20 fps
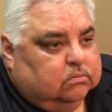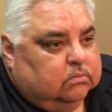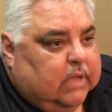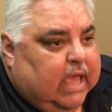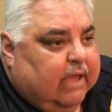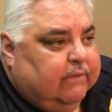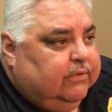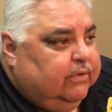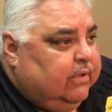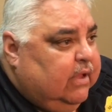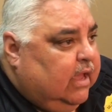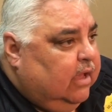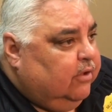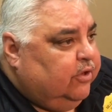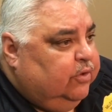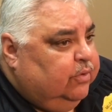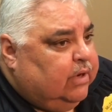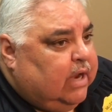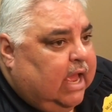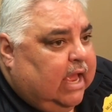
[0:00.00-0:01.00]
avenue how
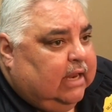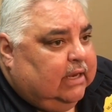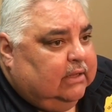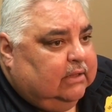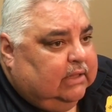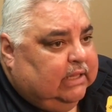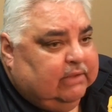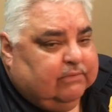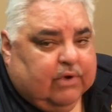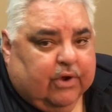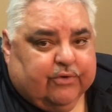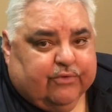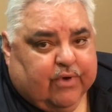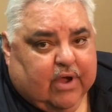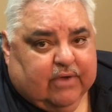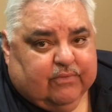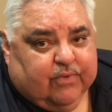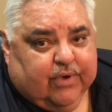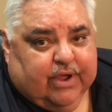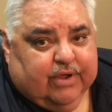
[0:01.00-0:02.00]
you and I leave our
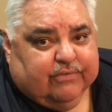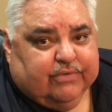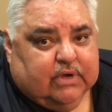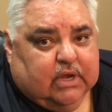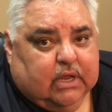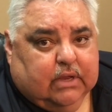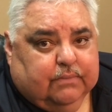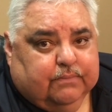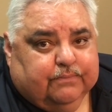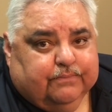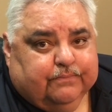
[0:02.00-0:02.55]
driveway every day.